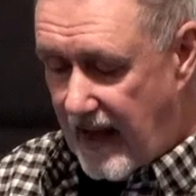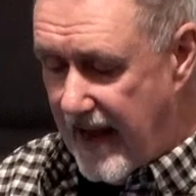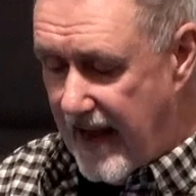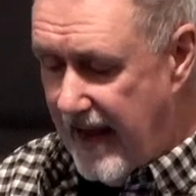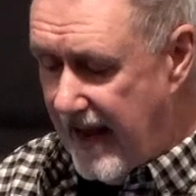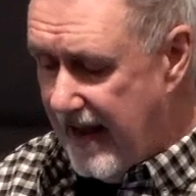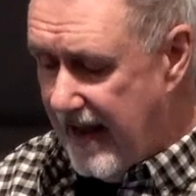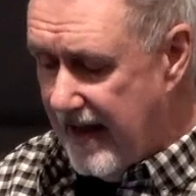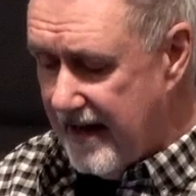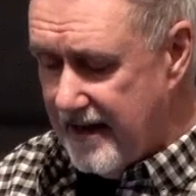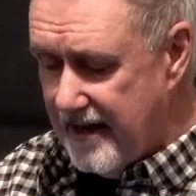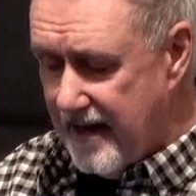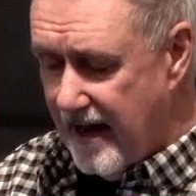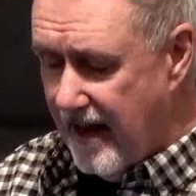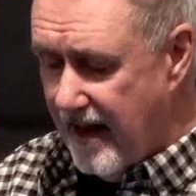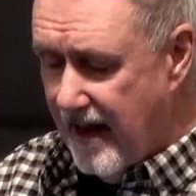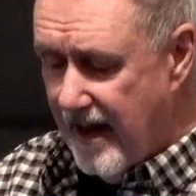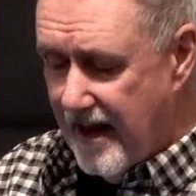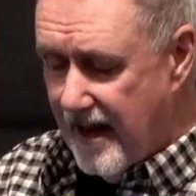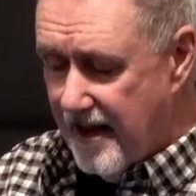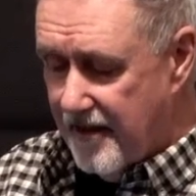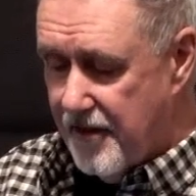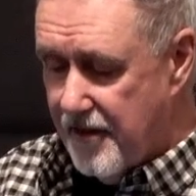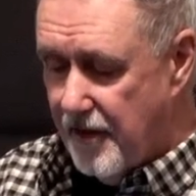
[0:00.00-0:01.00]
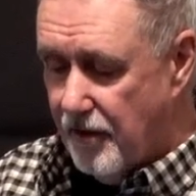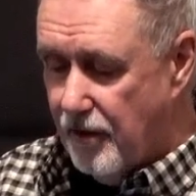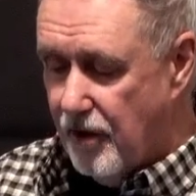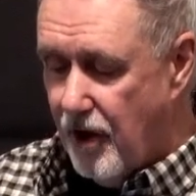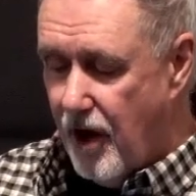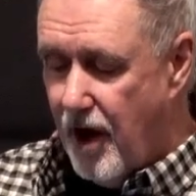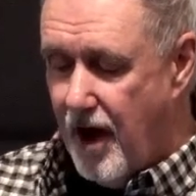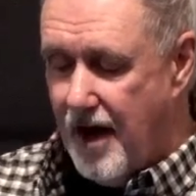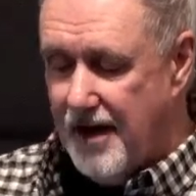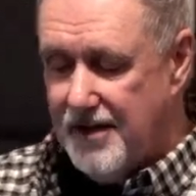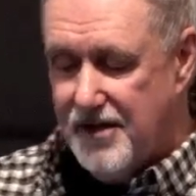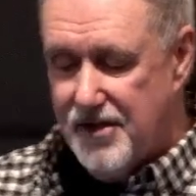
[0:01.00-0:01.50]
and the
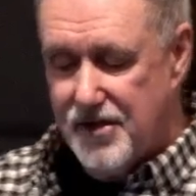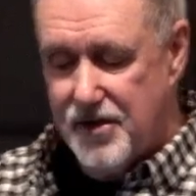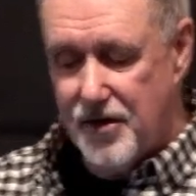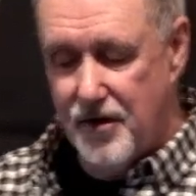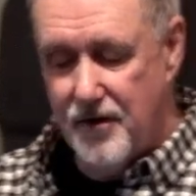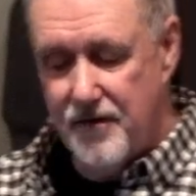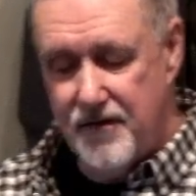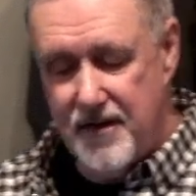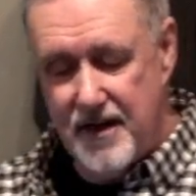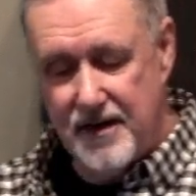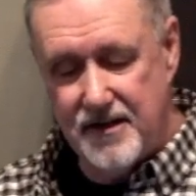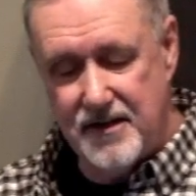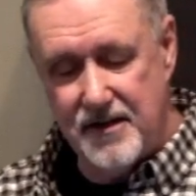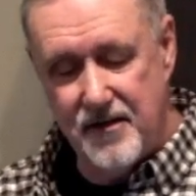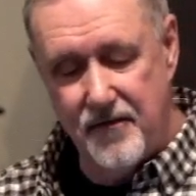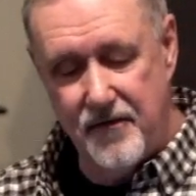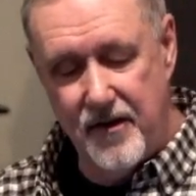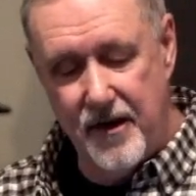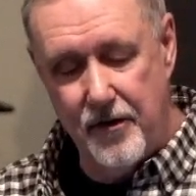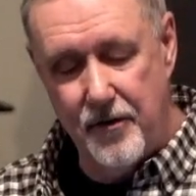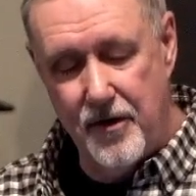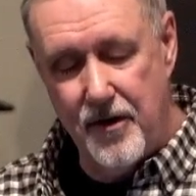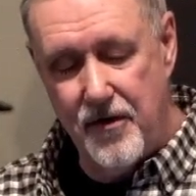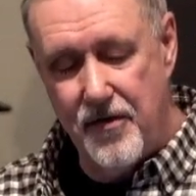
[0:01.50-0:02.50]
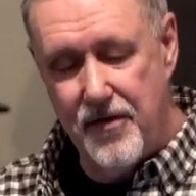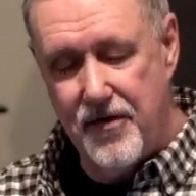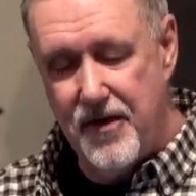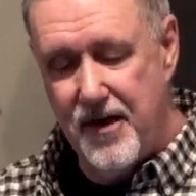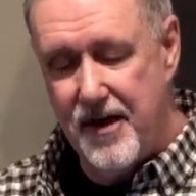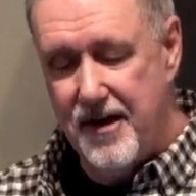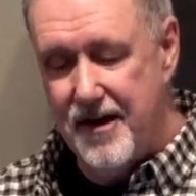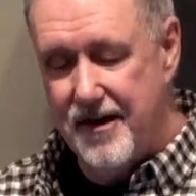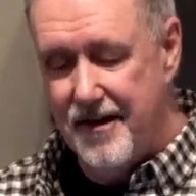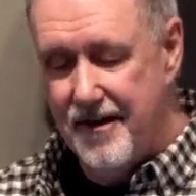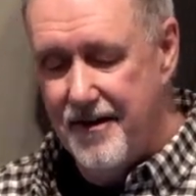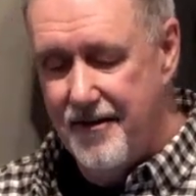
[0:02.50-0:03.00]
law served as a very
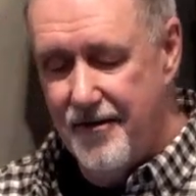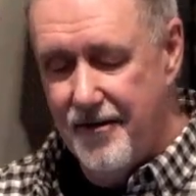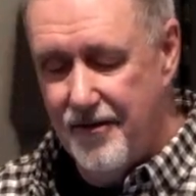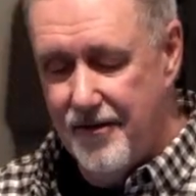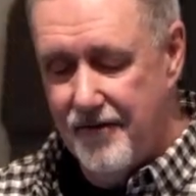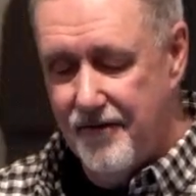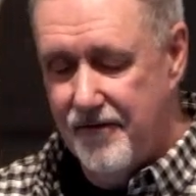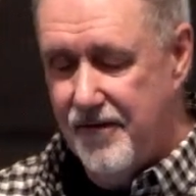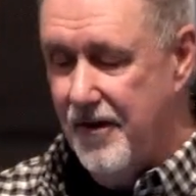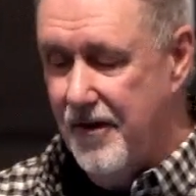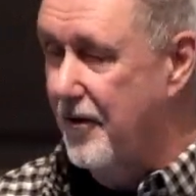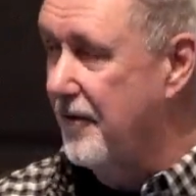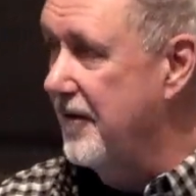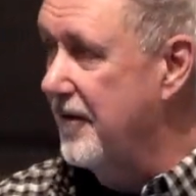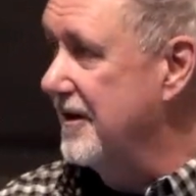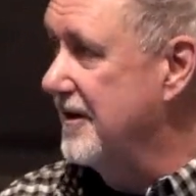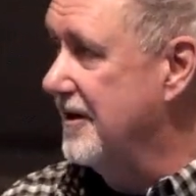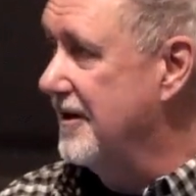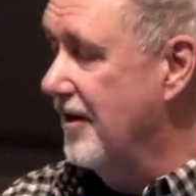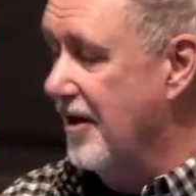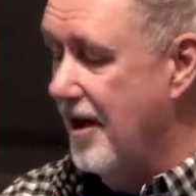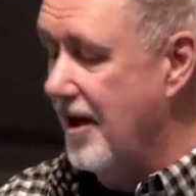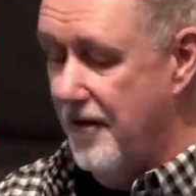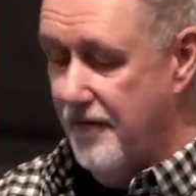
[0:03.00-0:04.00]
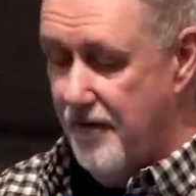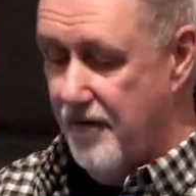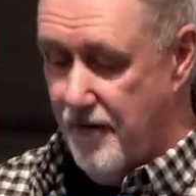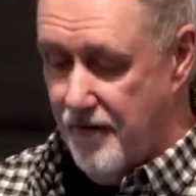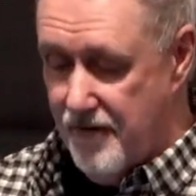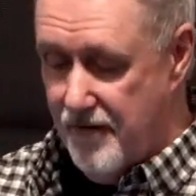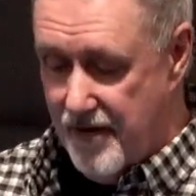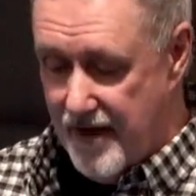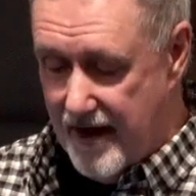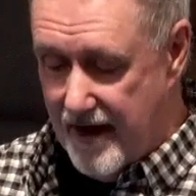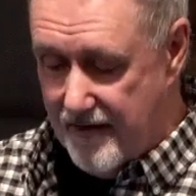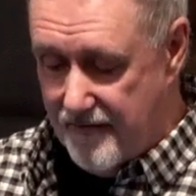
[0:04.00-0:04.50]
thin velvet glove
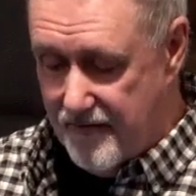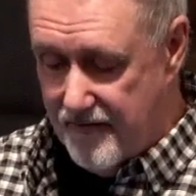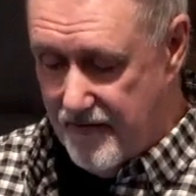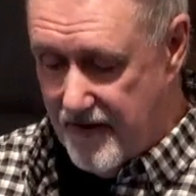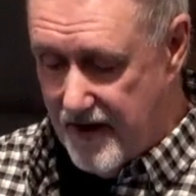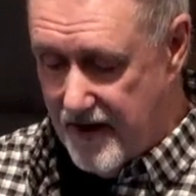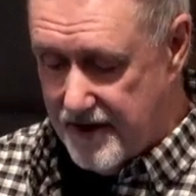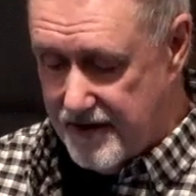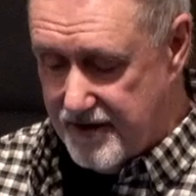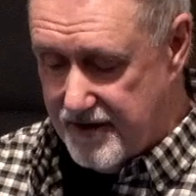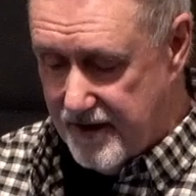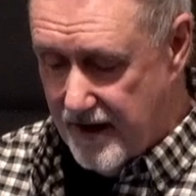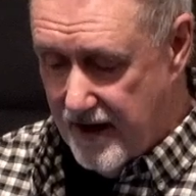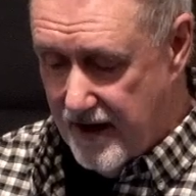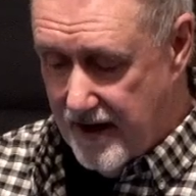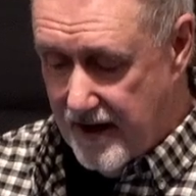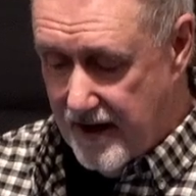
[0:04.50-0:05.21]
over that fist.